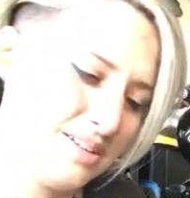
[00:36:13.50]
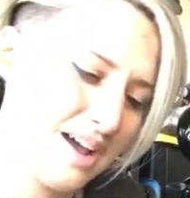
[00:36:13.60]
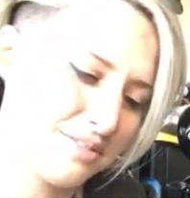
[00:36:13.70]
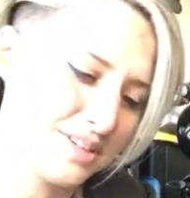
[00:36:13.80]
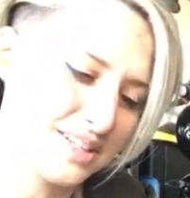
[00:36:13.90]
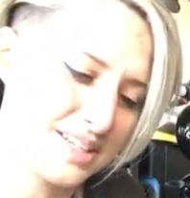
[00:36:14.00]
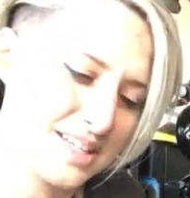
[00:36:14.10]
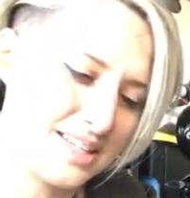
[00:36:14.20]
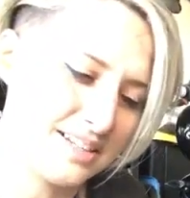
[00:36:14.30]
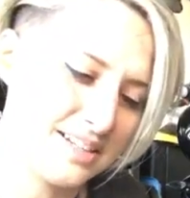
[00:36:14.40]
not
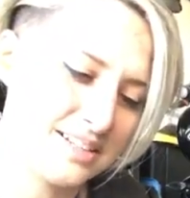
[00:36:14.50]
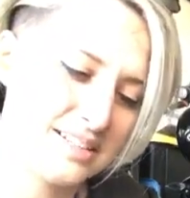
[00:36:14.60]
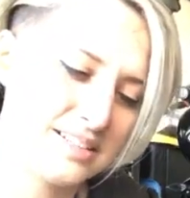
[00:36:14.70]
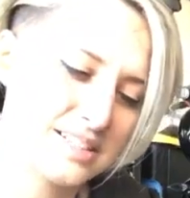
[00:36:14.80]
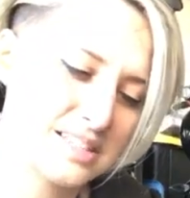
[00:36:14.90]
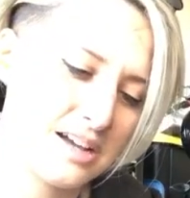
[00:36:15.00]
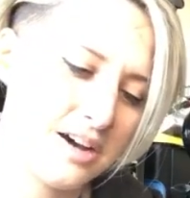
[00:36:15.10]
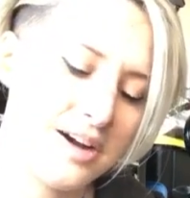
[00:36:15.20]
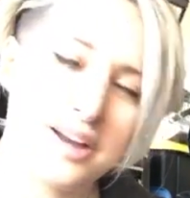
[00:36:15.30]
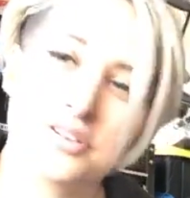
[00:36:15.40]
really either.
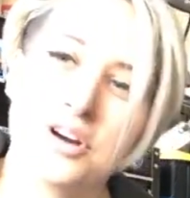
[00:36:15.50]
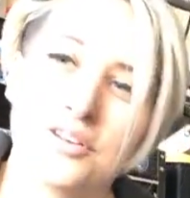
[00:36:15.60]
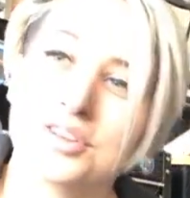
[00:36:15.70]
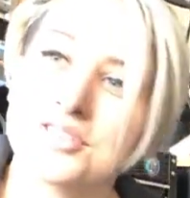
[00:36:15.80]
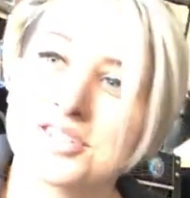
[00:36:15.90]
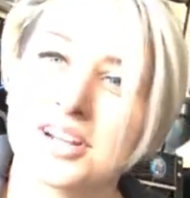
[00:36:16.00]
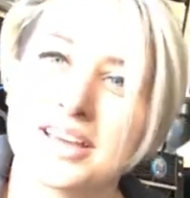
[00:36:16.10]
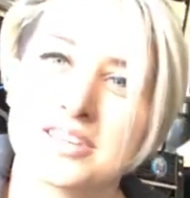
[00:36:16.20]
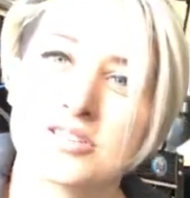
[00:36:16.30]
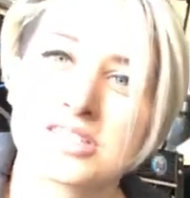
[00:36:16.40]
Oh, I don't know if those are
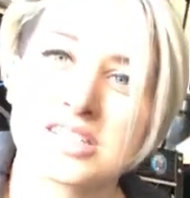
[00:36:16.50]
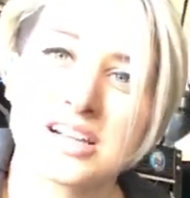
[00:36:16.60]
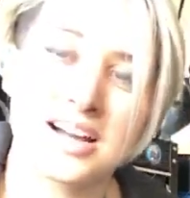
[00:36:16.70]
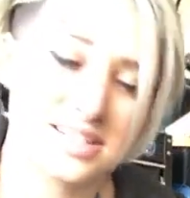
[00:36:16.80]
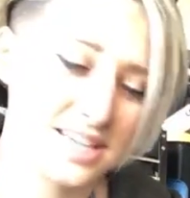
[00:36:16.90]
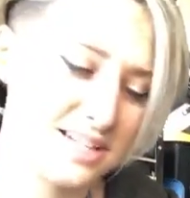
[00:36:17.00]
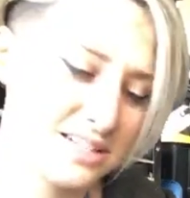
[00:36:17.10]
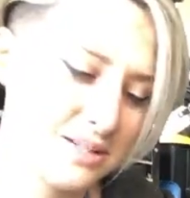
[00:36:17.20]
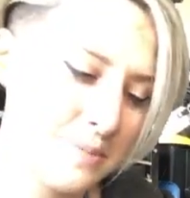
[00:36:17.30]
like useless content.